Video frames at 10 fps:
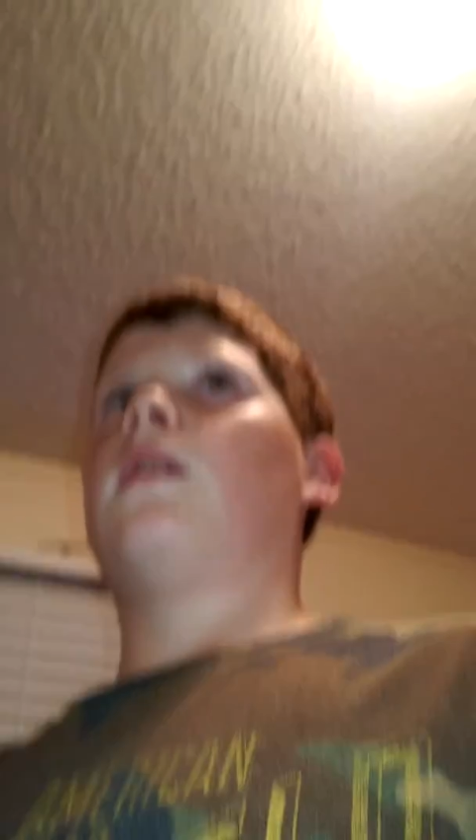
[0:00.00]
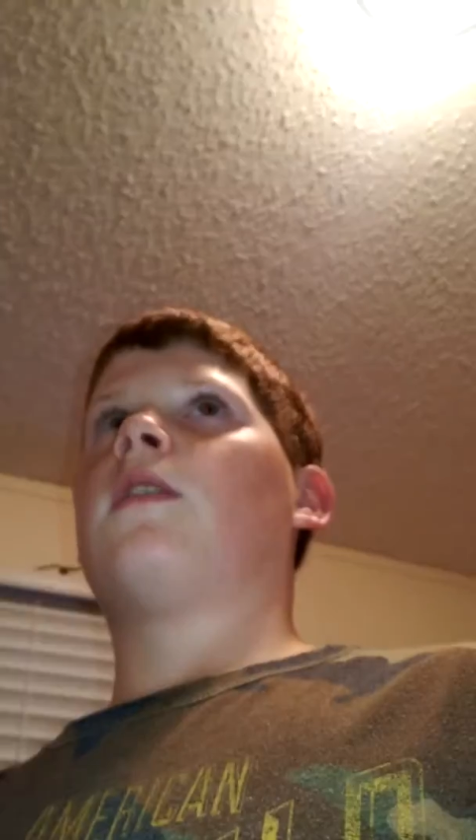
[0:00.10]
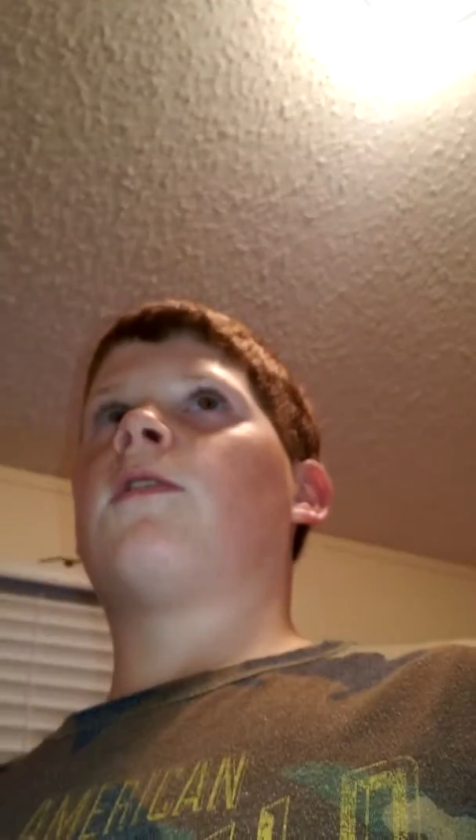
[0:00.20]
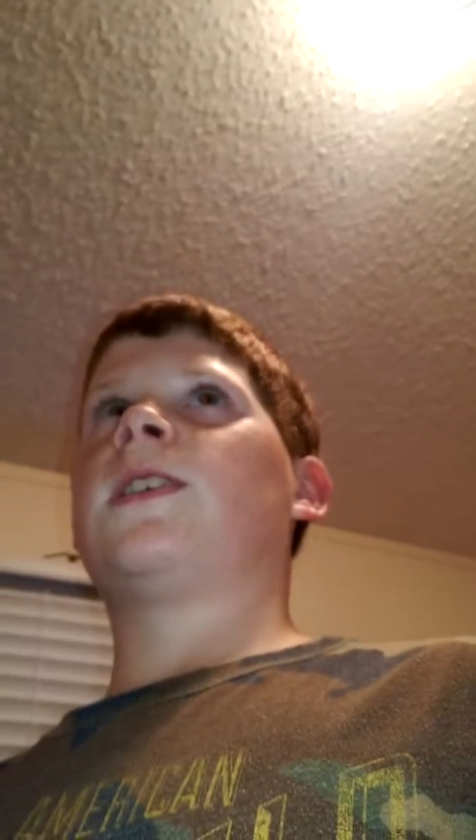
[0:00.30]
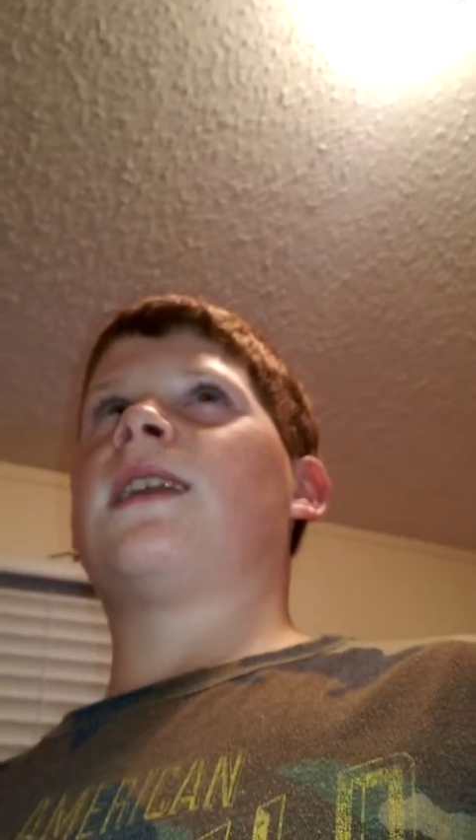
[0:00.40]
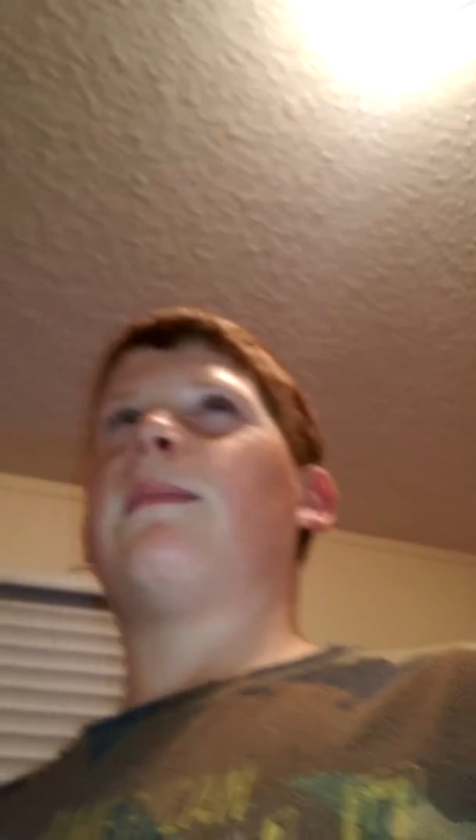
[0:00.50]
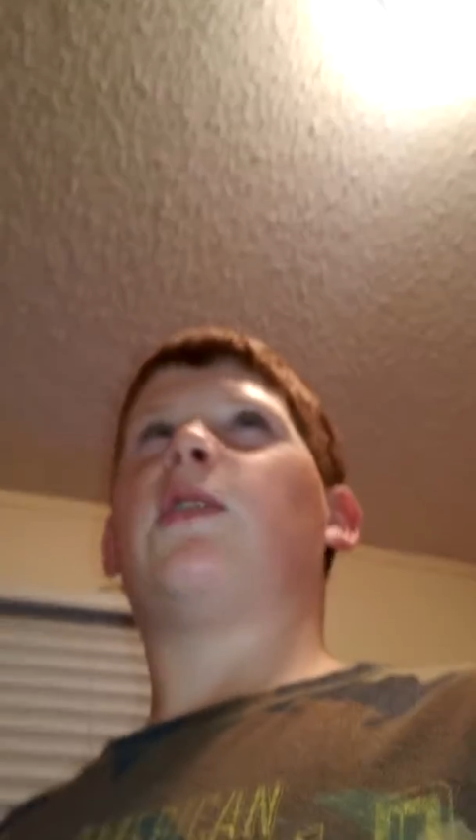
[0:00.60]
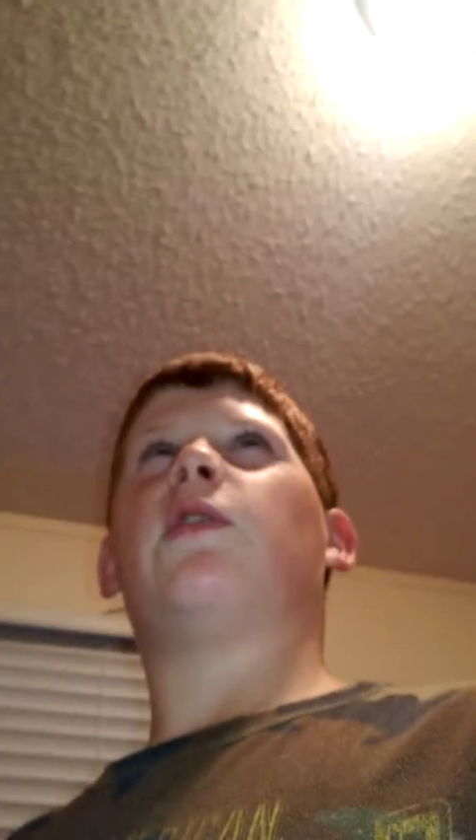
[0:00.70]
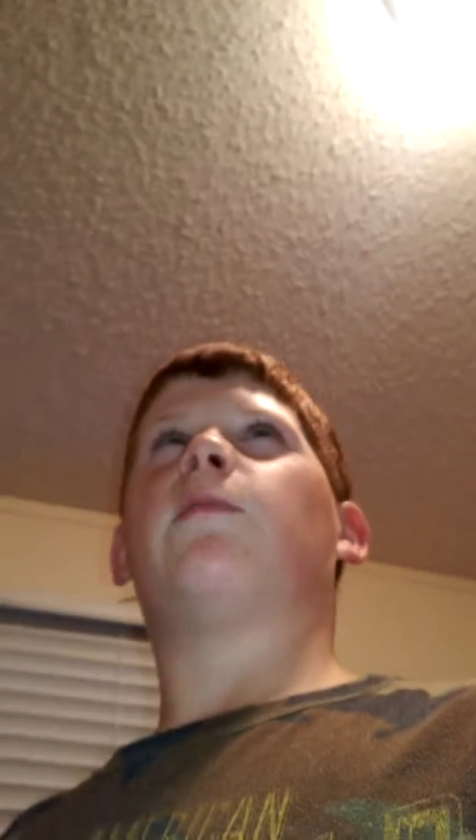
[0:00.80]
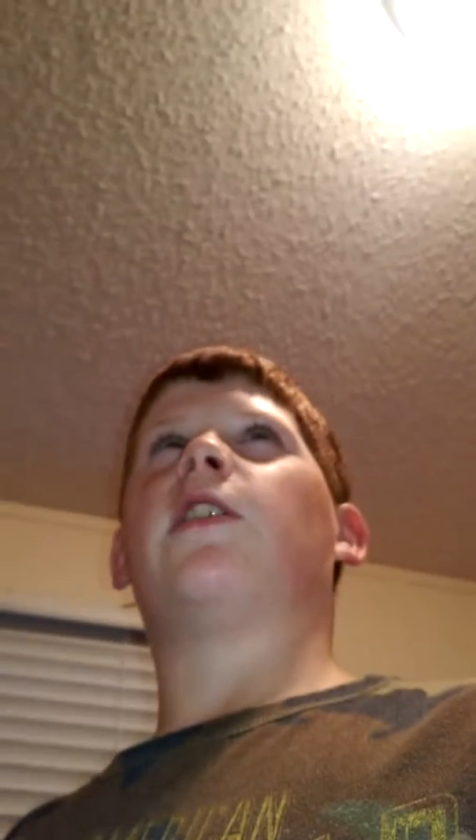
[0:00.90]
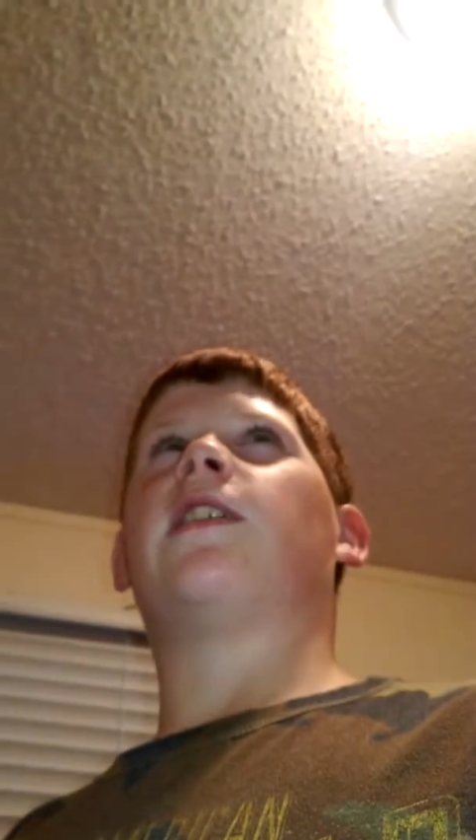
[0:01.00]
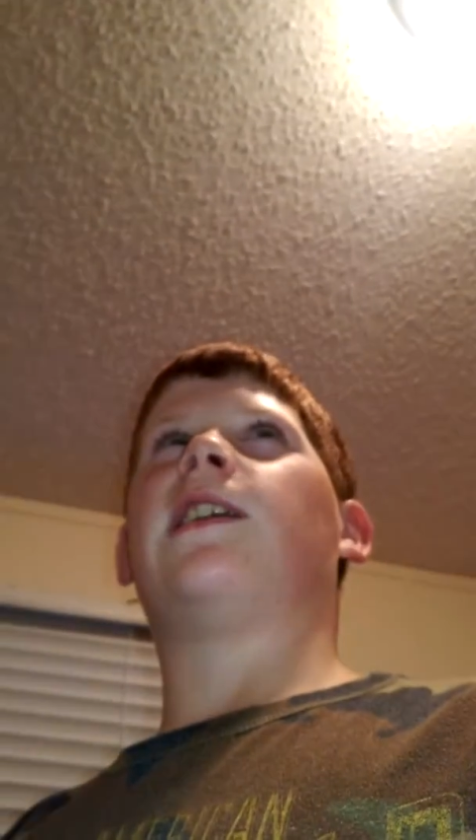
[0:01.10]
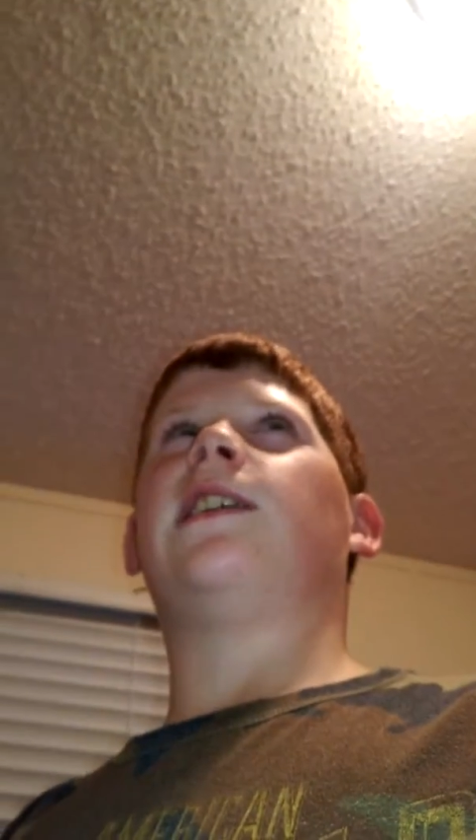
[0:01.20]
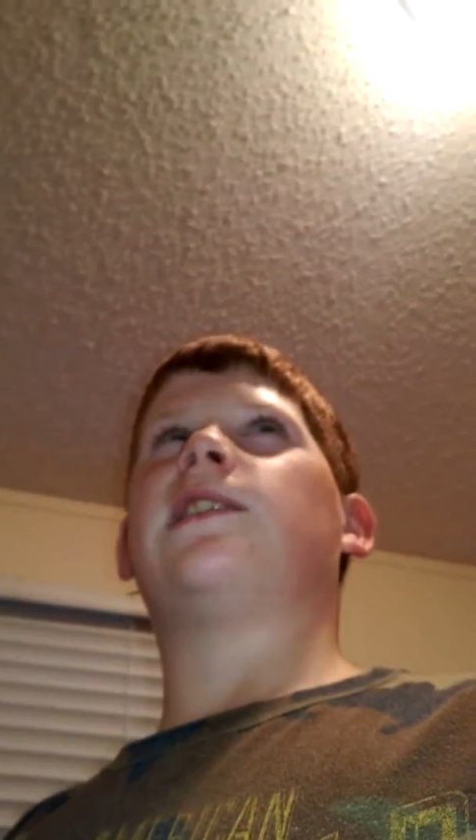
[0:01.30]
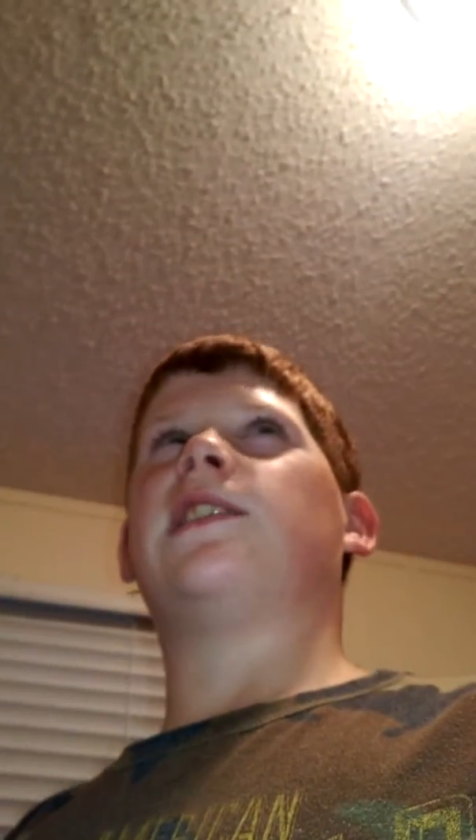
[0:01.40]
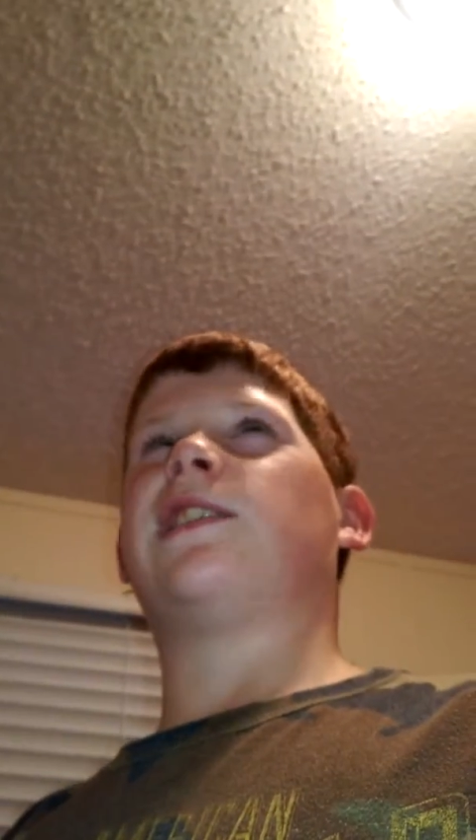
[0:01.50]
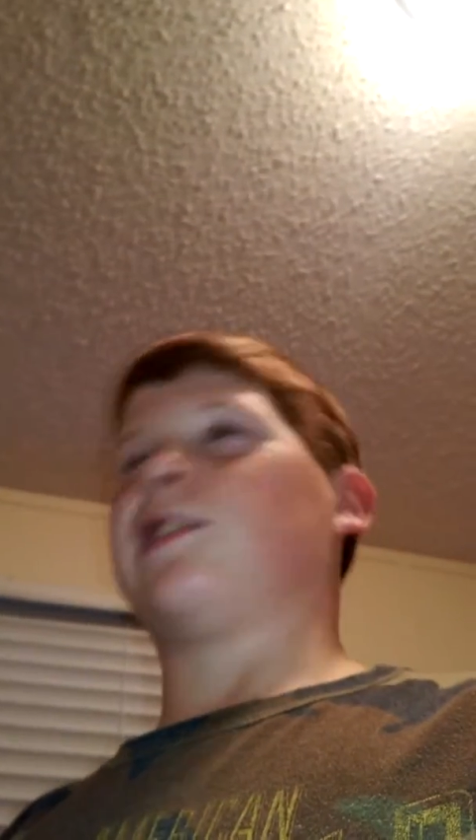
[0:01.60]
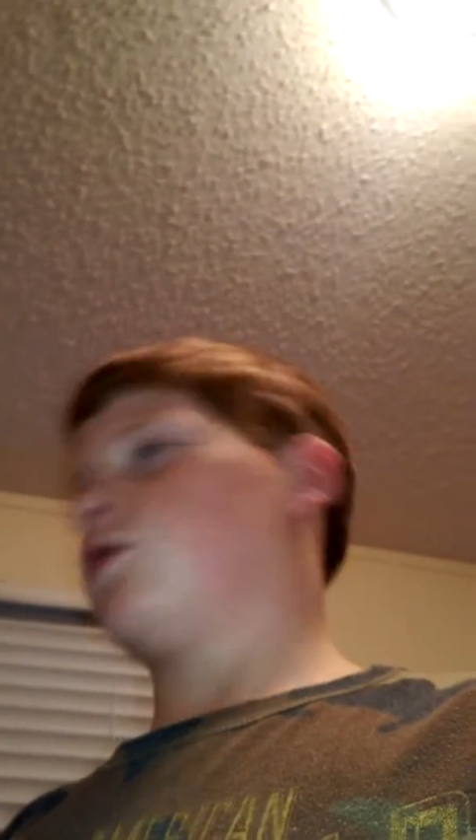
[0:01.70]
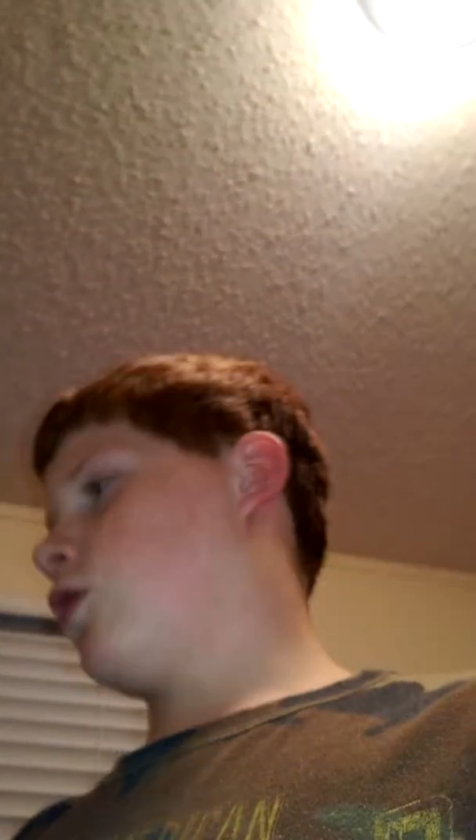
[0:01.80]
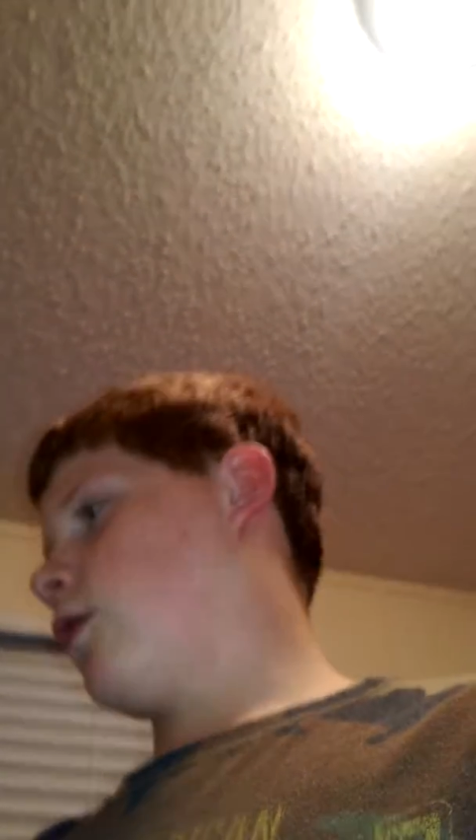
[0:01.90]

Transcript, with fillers: the reason I'm doing one of these is to show